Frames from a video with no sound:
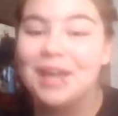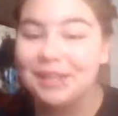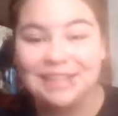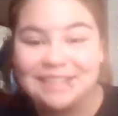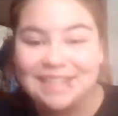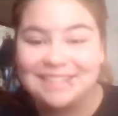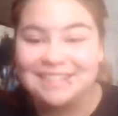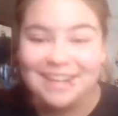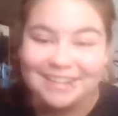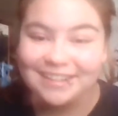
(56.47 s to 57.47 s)
let's get
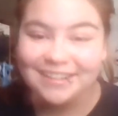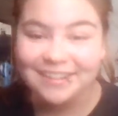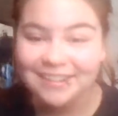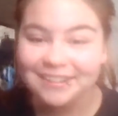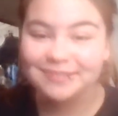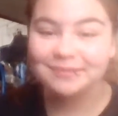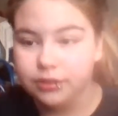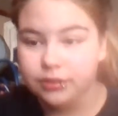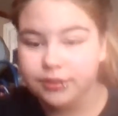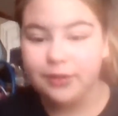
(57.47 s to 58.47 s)
started.
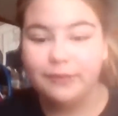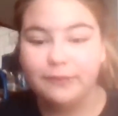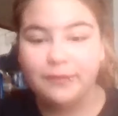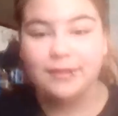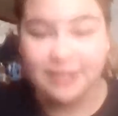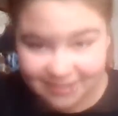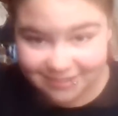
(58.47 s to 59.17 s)
So first